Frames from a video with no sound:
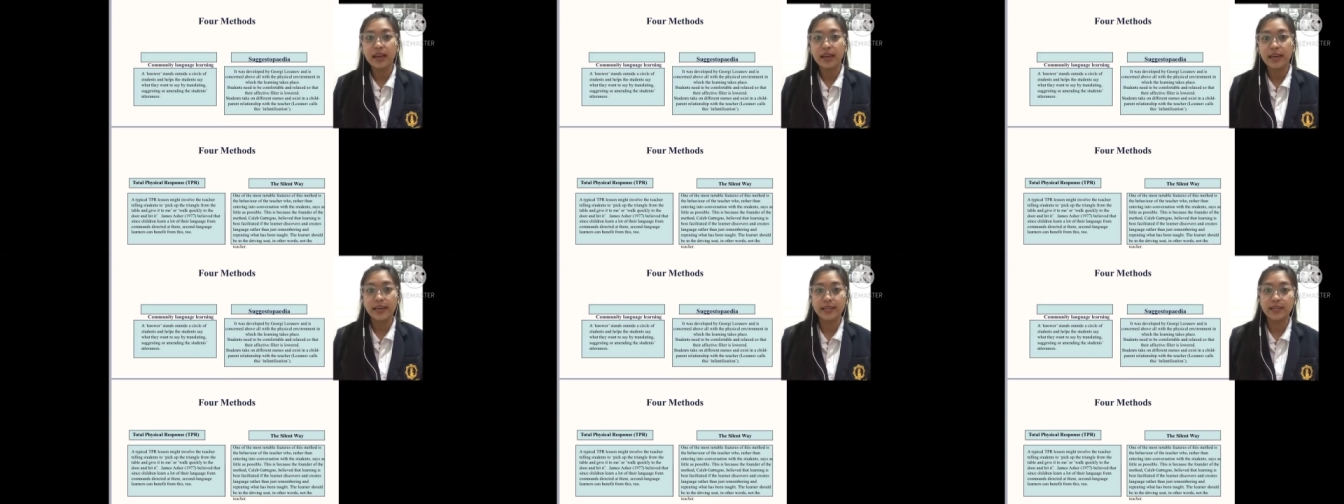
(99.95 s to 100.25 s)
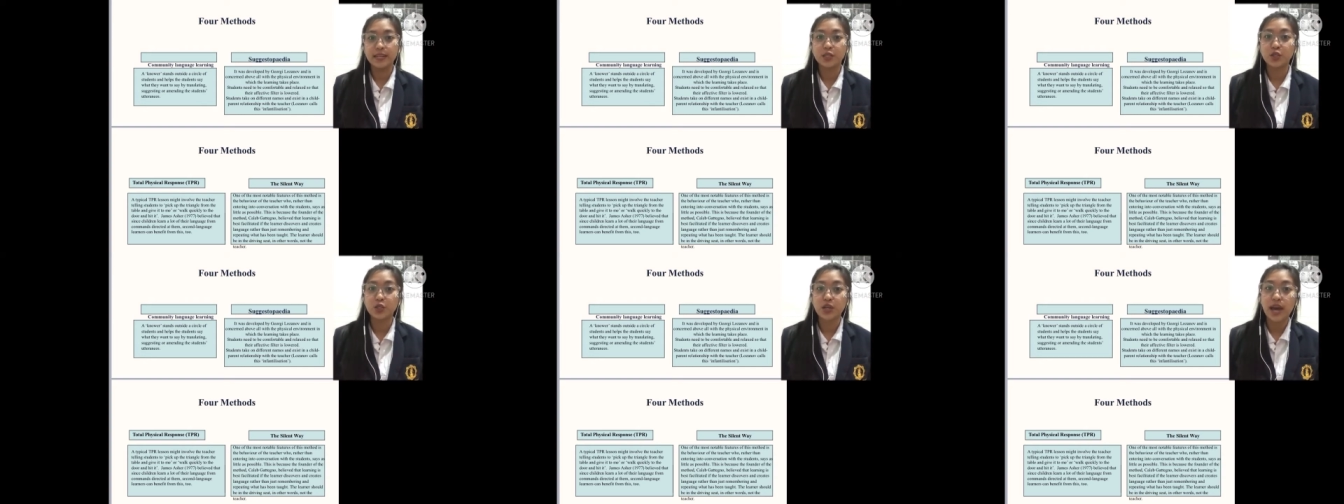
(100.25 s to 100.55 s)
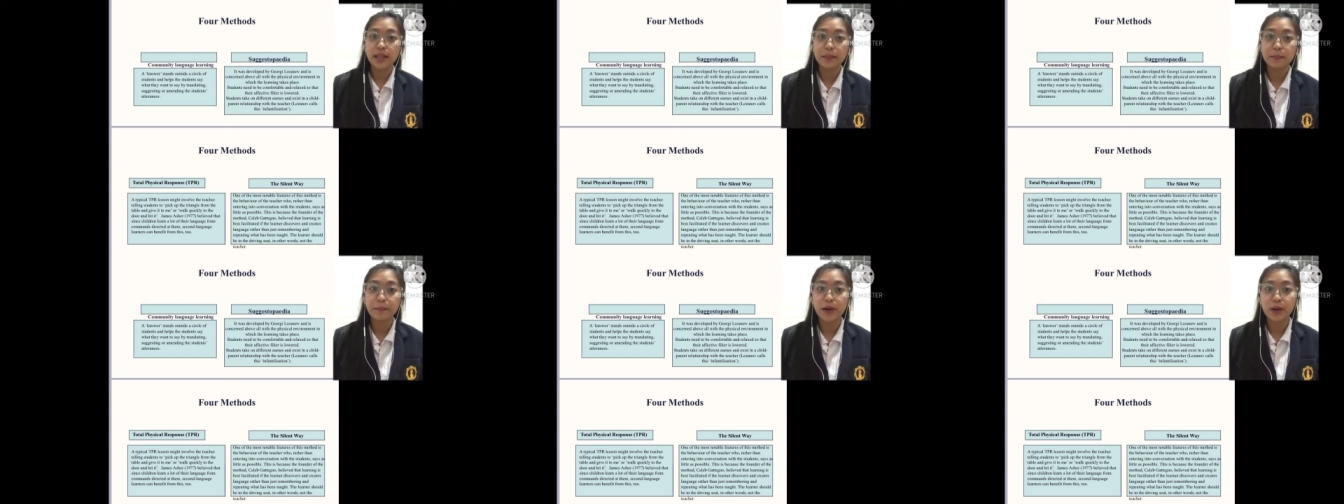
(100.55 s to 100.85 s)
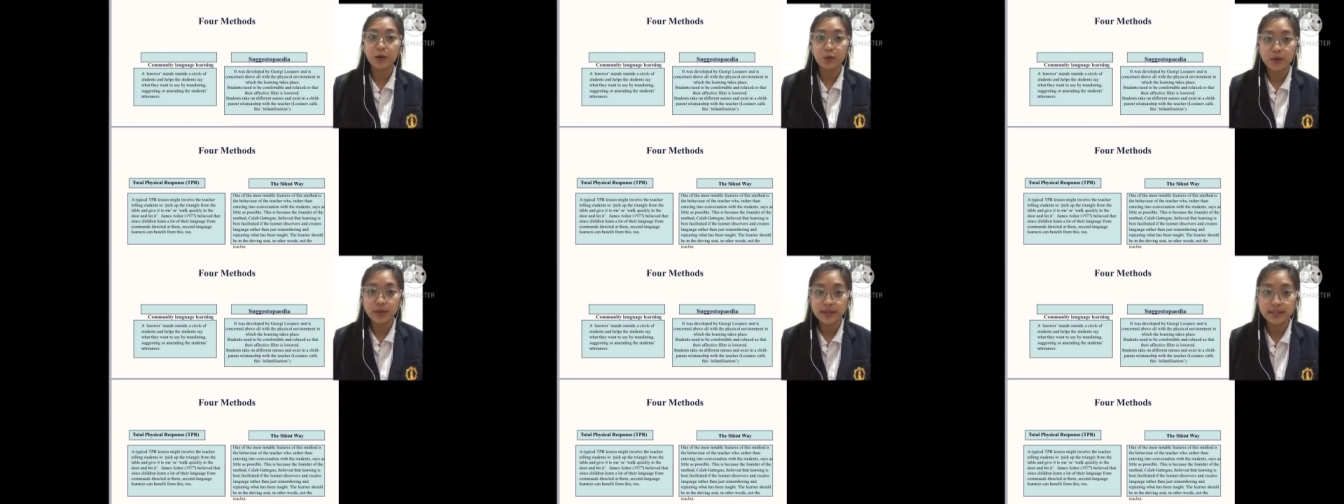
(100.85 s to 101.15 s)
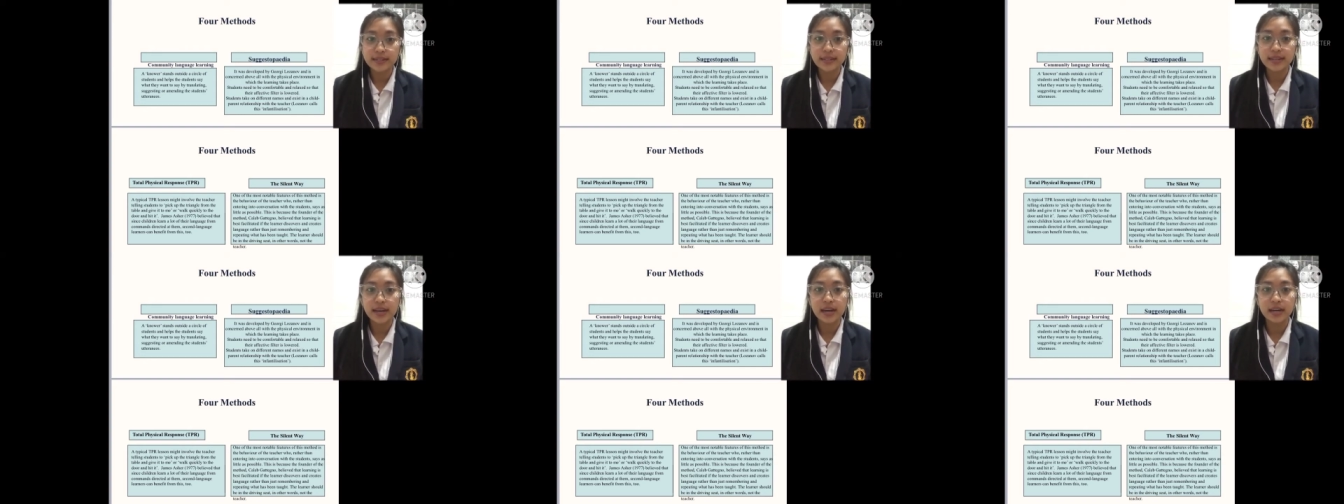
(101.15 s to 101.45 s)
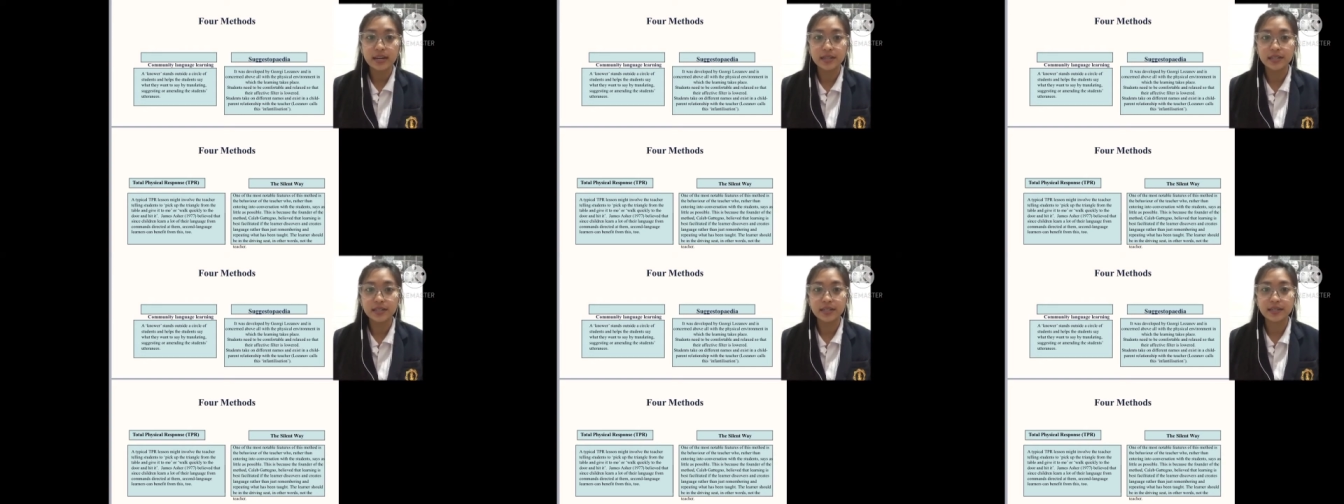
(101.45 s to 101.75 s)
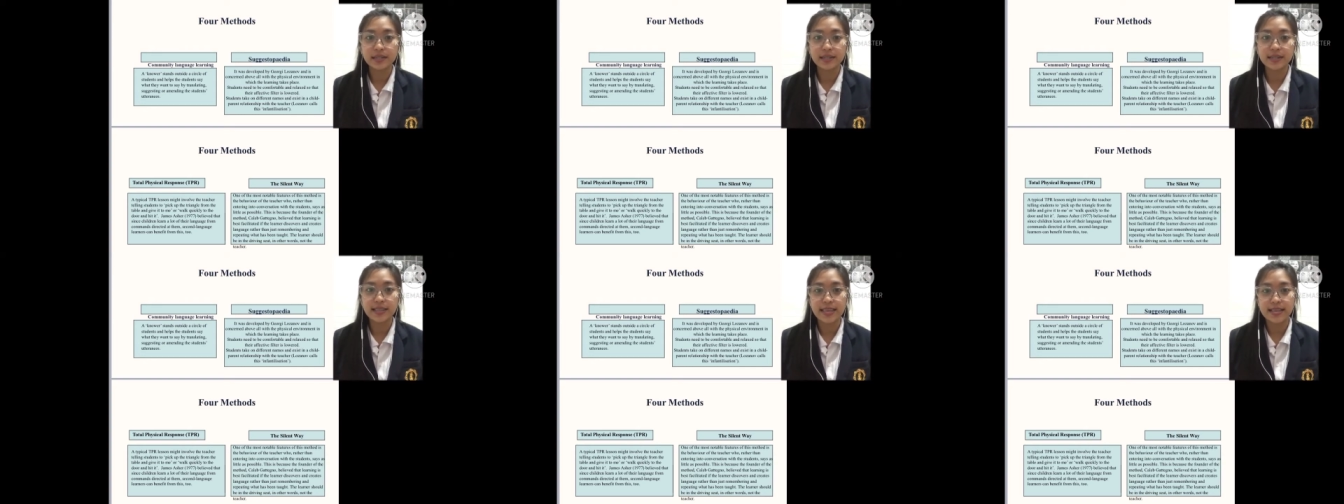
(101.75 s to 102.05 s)
in a child-parent
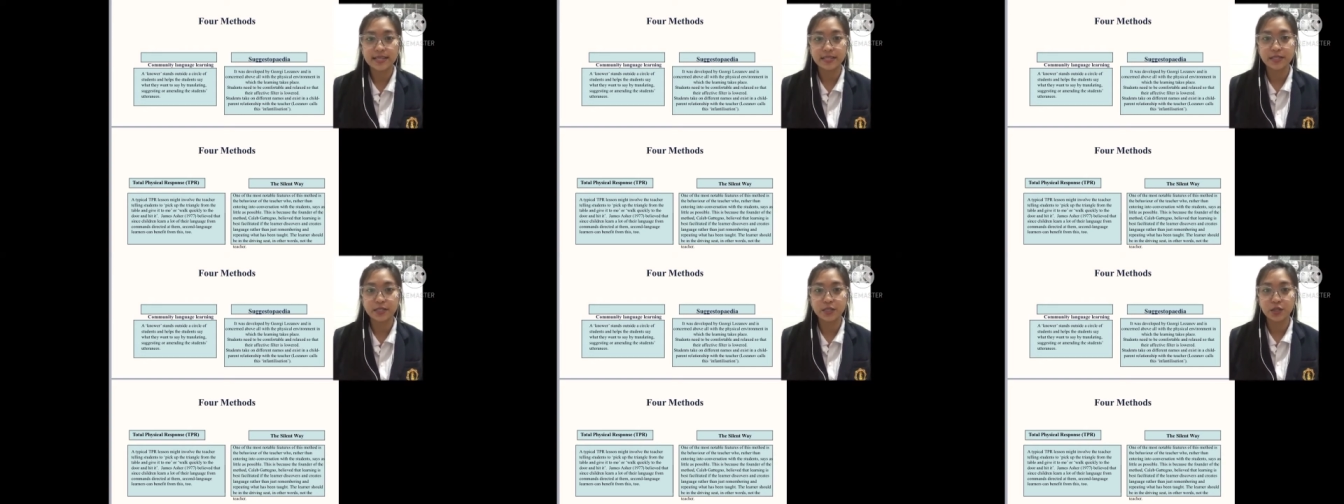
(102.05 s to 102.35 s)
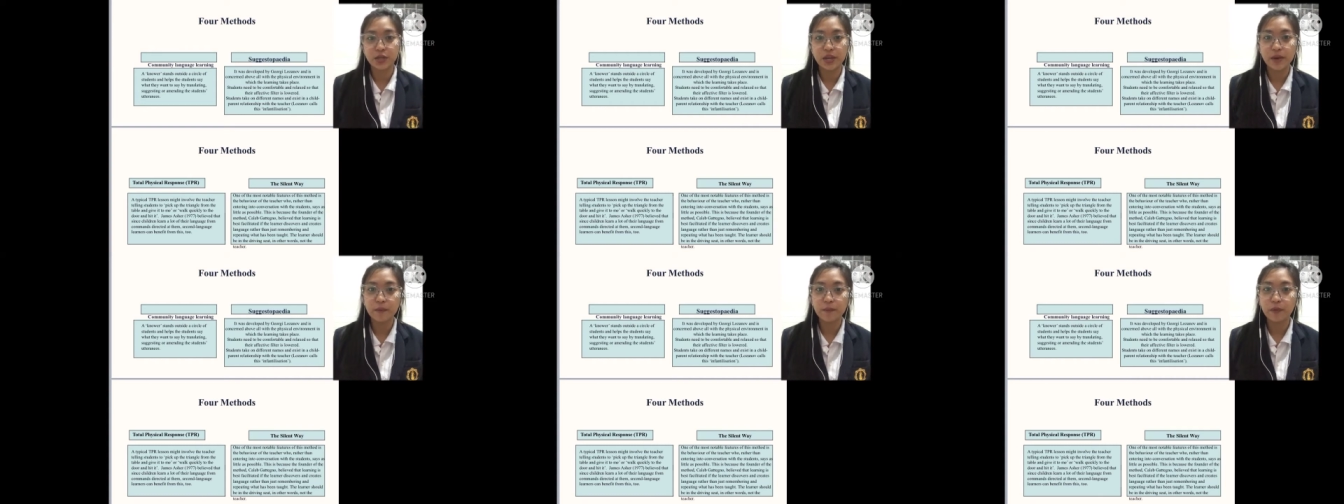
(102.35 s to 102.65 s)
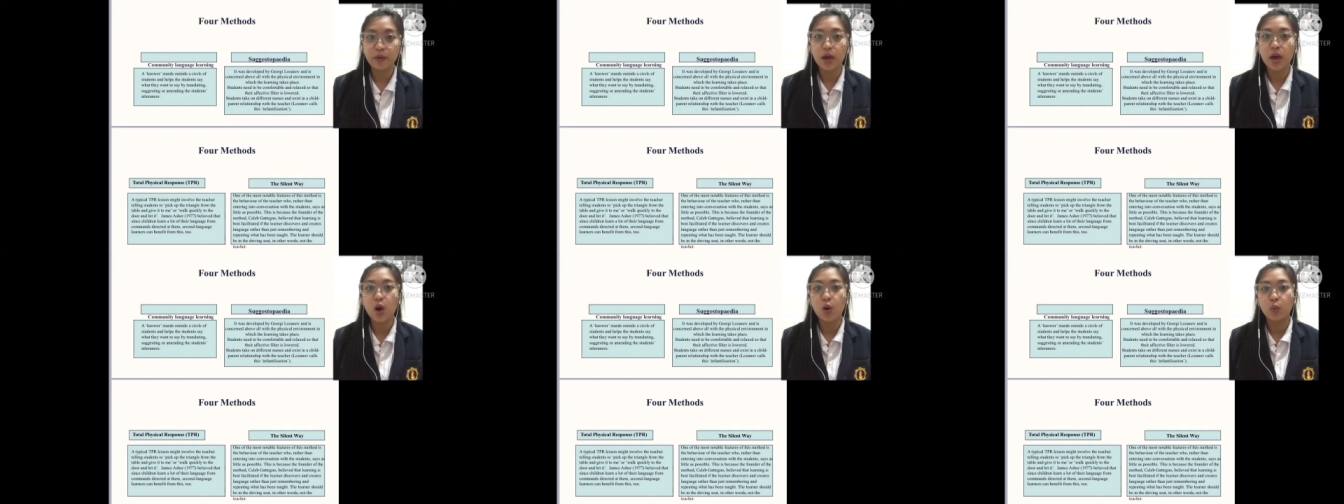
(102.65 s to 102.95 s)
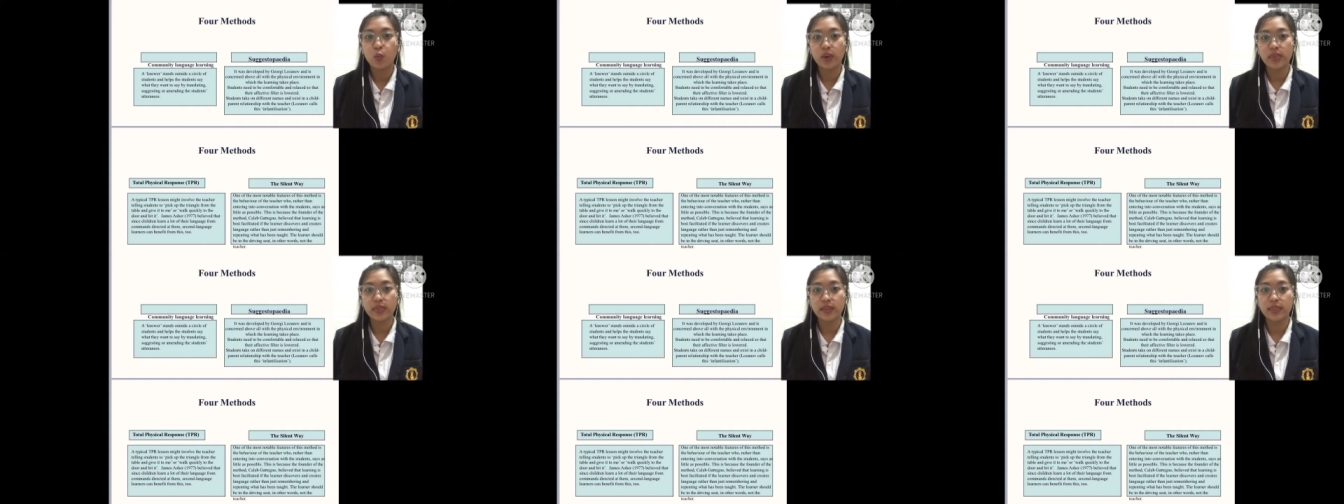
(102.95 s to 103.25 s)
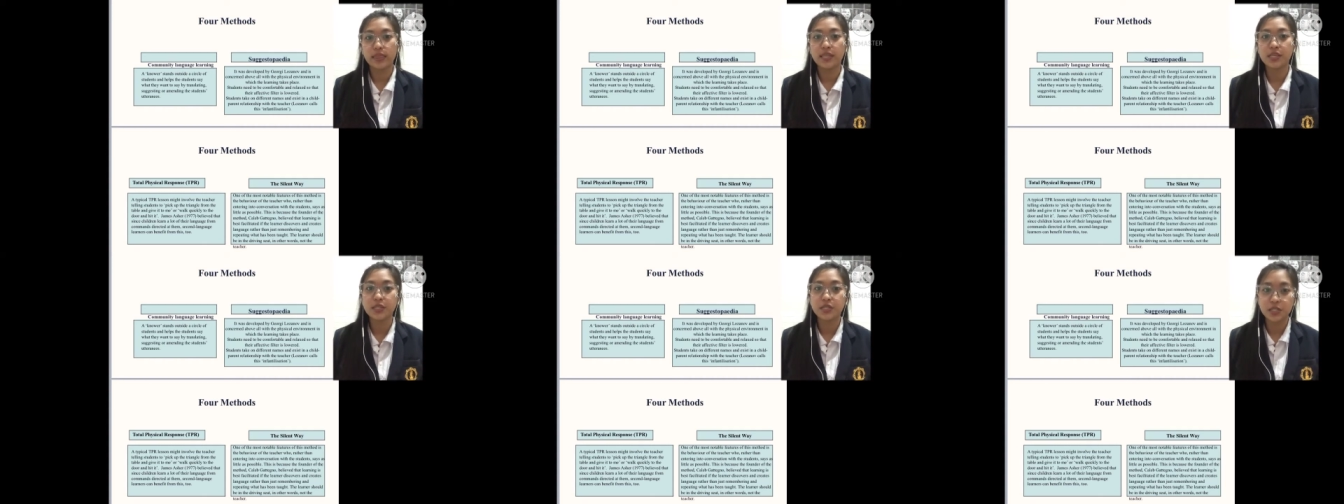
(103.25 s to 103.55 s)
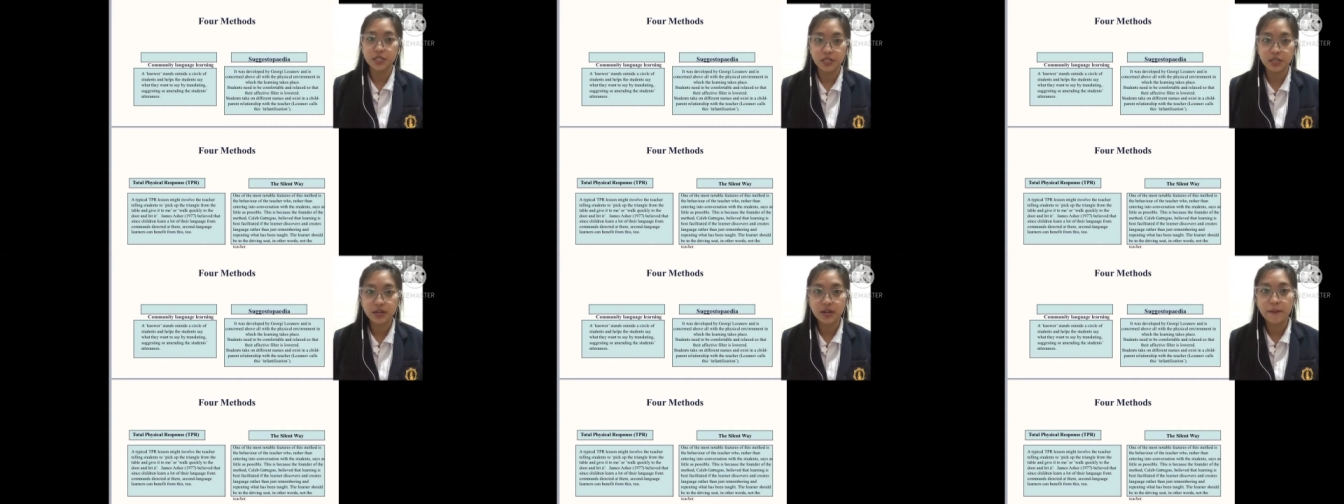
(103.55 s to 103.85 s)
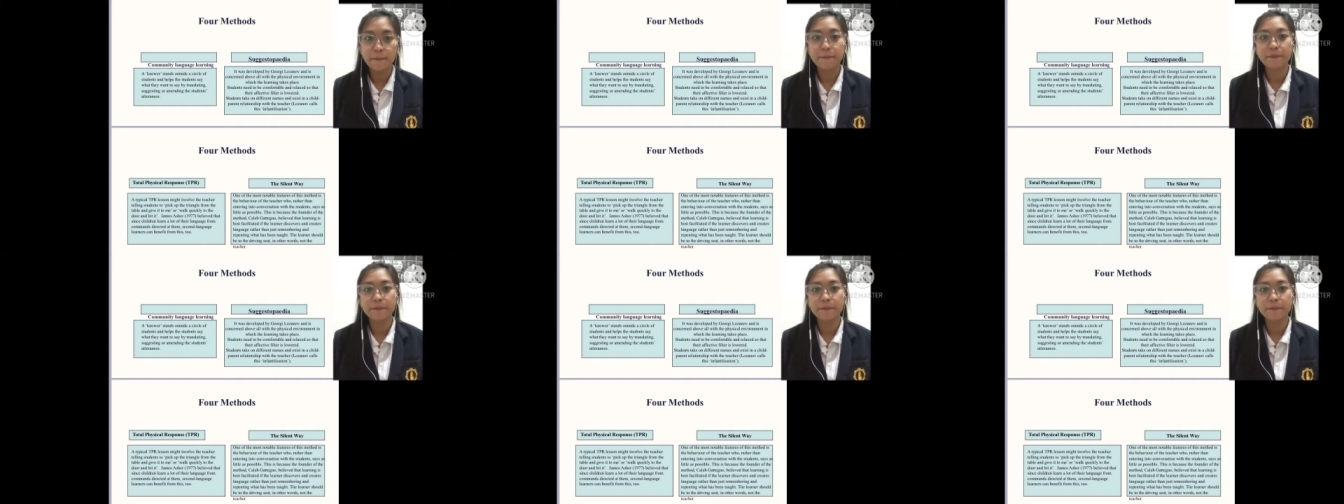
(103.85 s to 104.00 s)
relationship with the teacher,